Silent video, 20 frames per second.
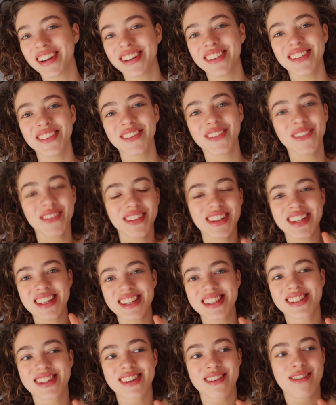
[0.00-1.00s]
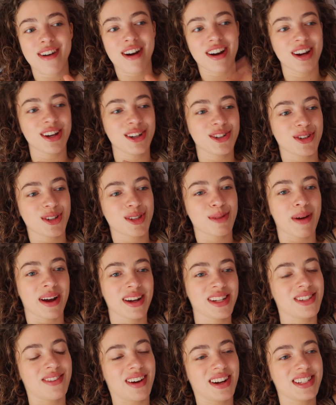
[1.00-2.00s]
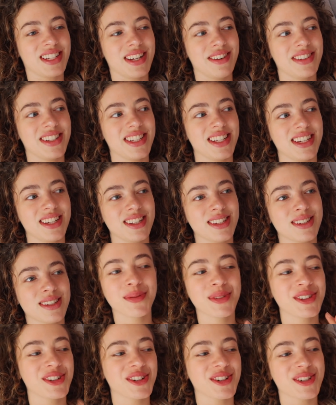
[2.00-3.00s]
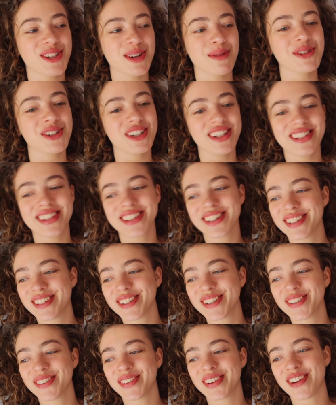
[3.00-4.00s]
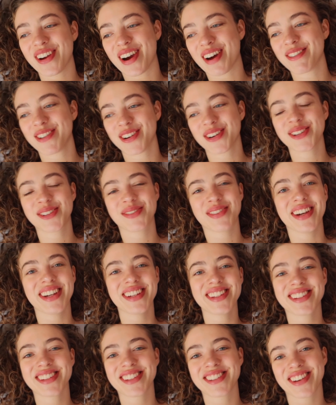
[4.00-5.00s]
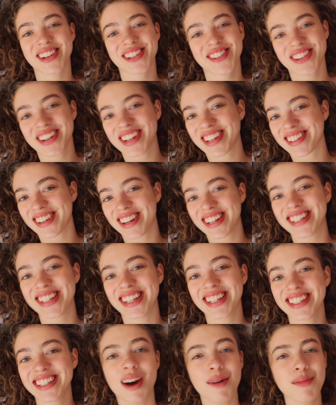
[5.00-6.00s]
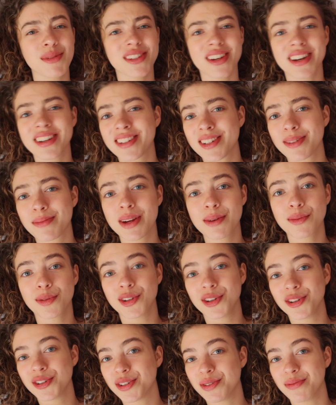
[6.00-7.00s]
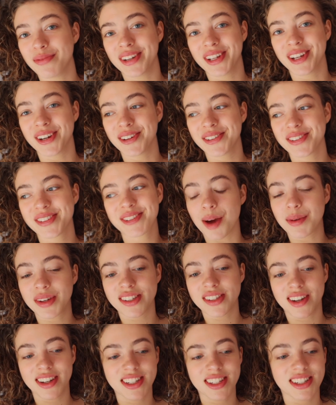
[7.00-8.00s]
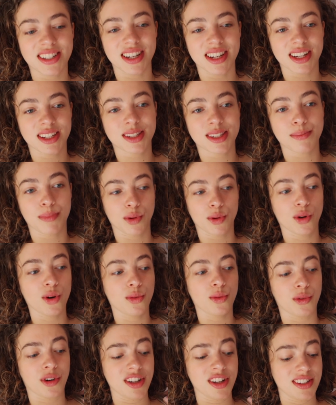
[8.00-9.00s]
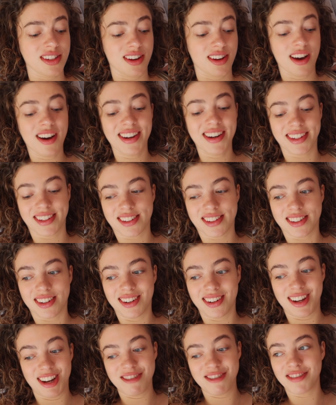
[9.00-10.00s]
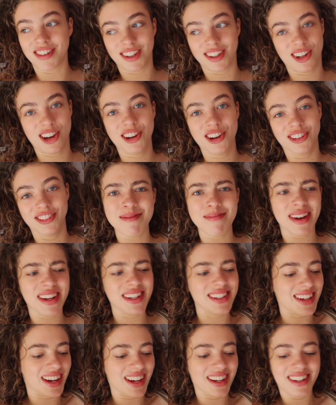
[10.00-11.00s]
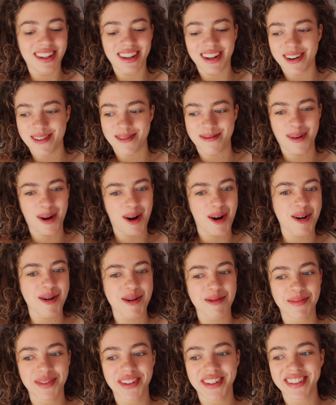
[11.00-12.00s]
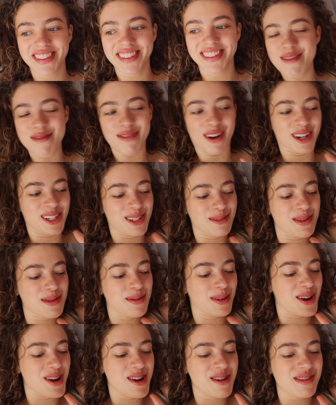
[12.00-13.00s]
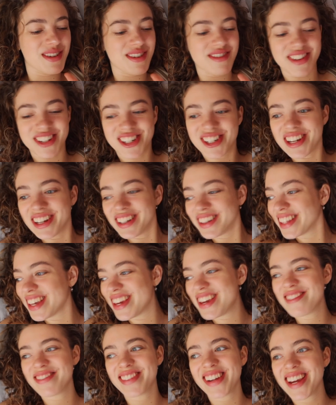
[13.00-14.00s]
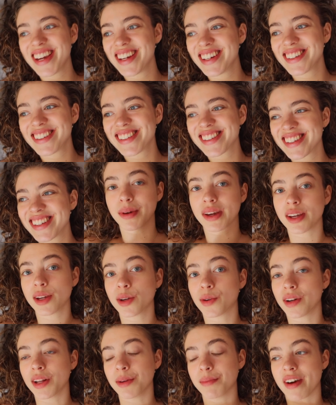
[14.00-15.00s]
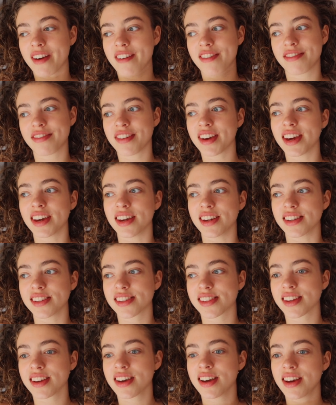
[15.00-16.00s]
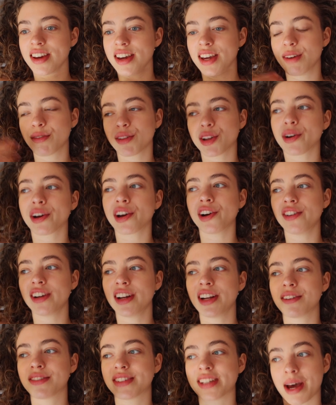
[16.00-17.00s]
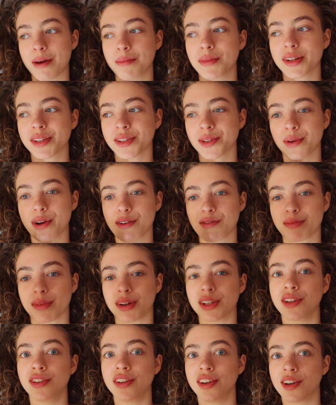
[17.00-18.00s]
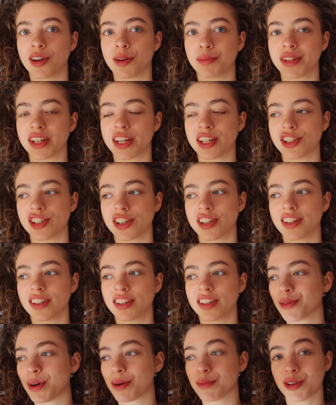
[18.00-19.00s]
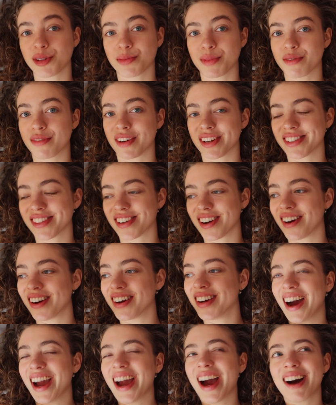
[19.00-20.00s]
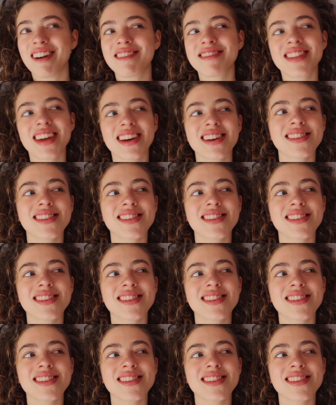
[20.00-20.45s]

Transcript: and all these very introspective activities, which are just so much easier to do when you have your own space. So that's really exciting. I'm excited to make more YouTube videos. I'm excited to explore what it's like to live alone. Maintaining an apartment, inviting people over for chill evenings, but equally my fears. Even though I only live 10 minutes away from my uni accommodation, where most of my friends are, I have